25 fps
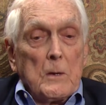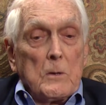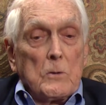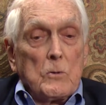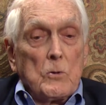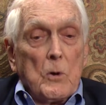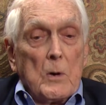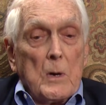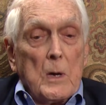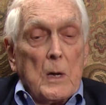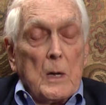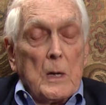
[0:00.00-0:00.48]

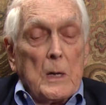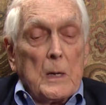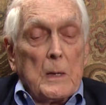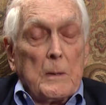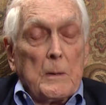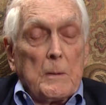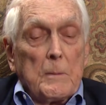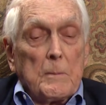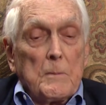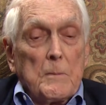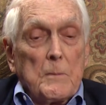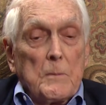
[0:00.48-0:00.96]
Dre-
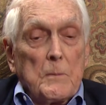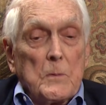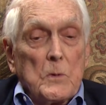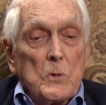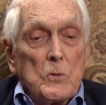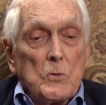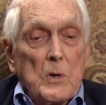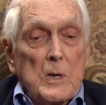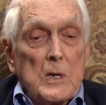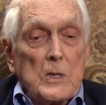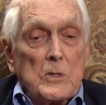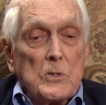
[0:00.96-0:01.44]
uh,
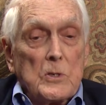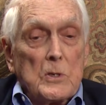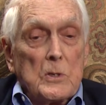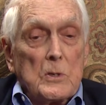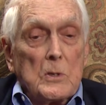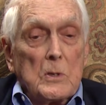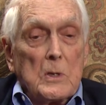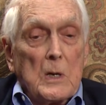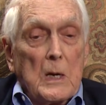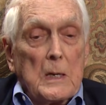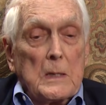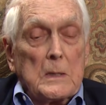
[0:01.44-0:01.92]

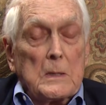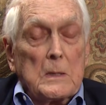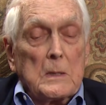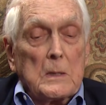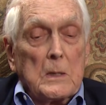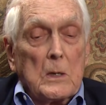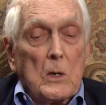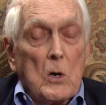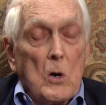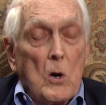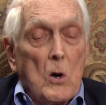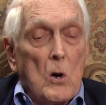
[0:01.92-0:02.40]
Dressen got the
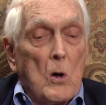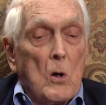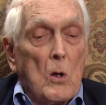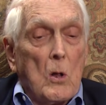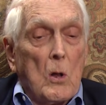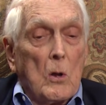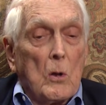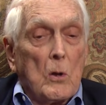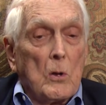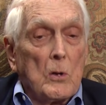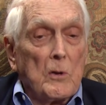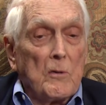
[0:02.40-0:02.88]

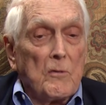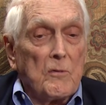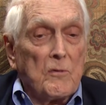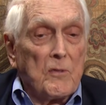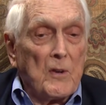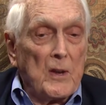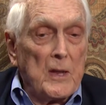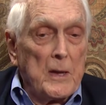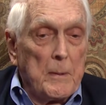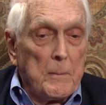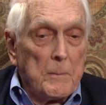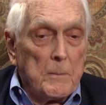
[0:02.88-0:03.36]
call on the
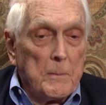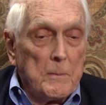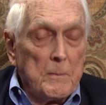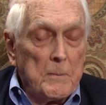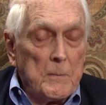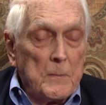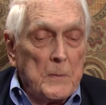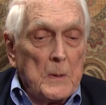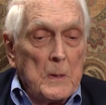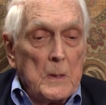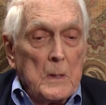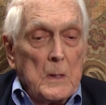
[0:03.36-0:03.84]
flip.
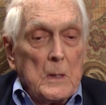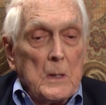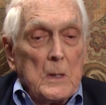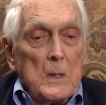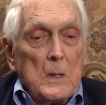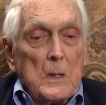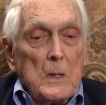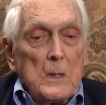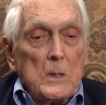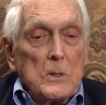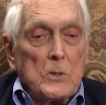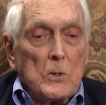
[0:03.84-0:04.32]

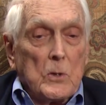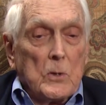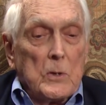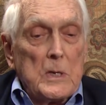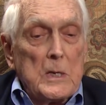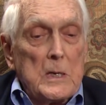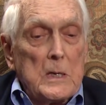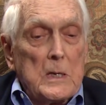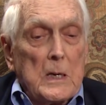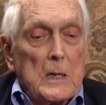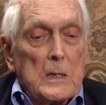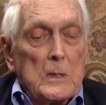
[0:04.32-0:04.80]
So
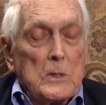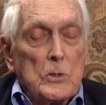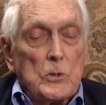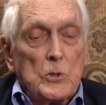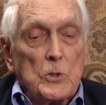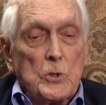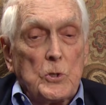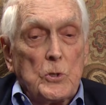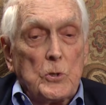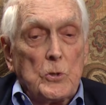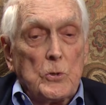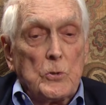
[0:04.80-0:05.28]
he got to
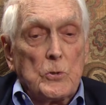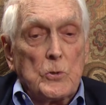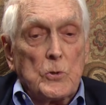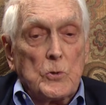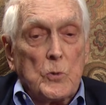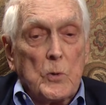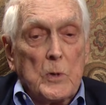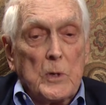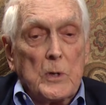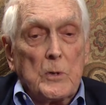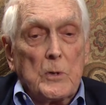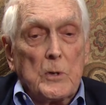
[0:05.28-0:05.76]
choose
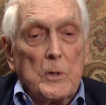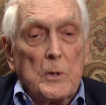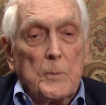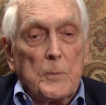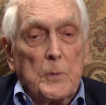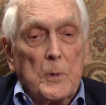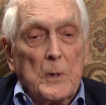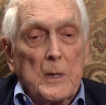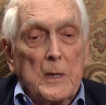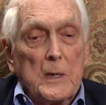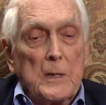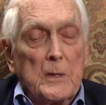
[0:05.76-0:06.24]
whether to
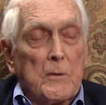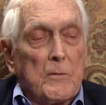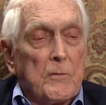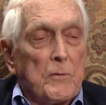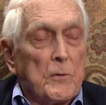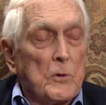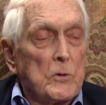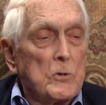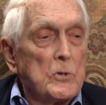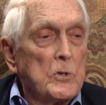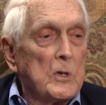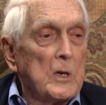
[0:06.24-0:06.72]
play the
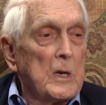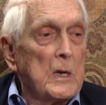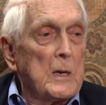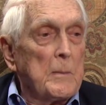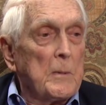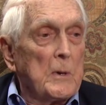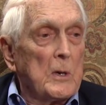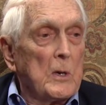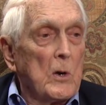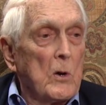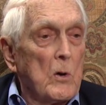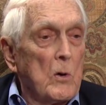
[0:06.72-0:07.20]
first game
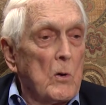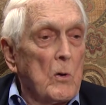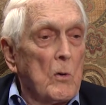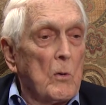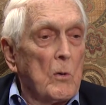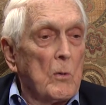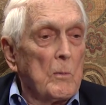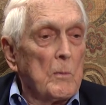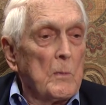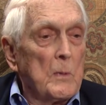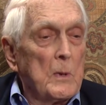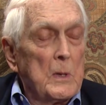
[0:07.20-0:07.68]
at
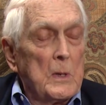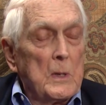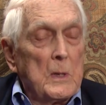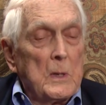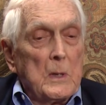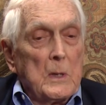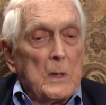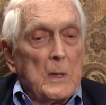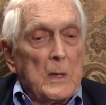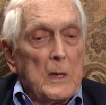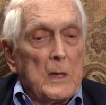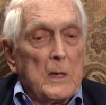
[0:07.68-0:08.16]
home,
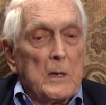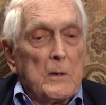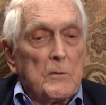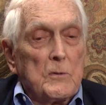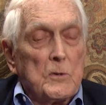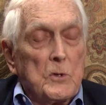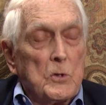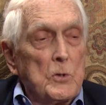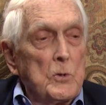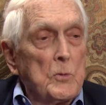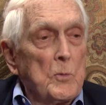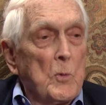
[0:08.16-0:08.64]
and if
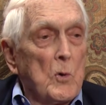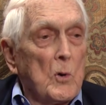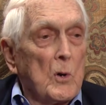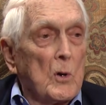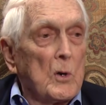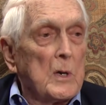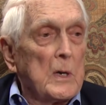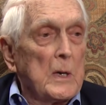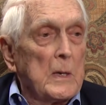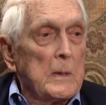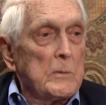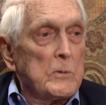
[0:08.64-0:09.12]
two more
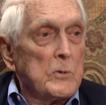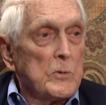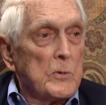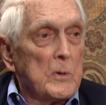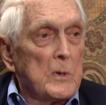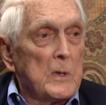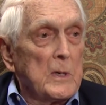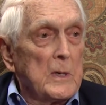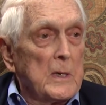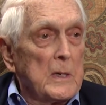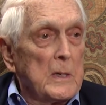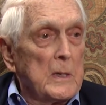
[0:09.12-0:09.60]
games
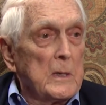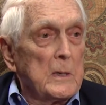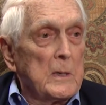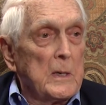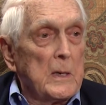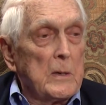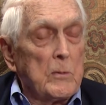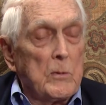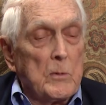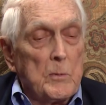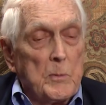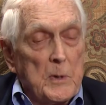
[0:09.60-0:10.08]
were needed,
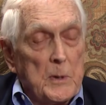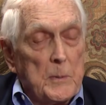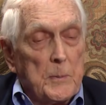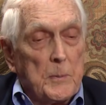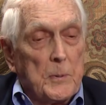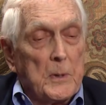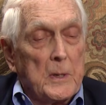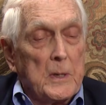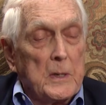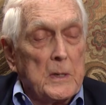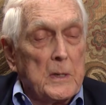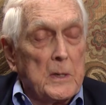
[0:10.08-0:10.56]
they would be
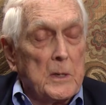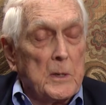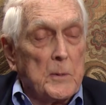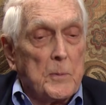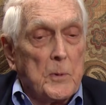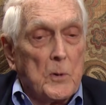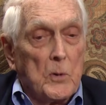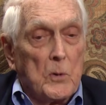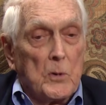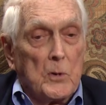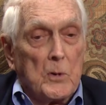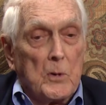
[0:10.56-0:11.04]
played in the
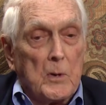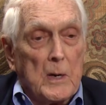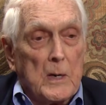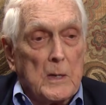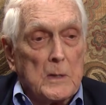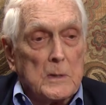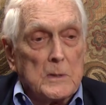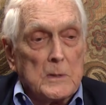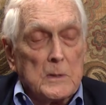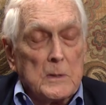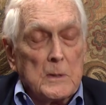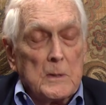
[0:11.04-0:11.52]
polo ground.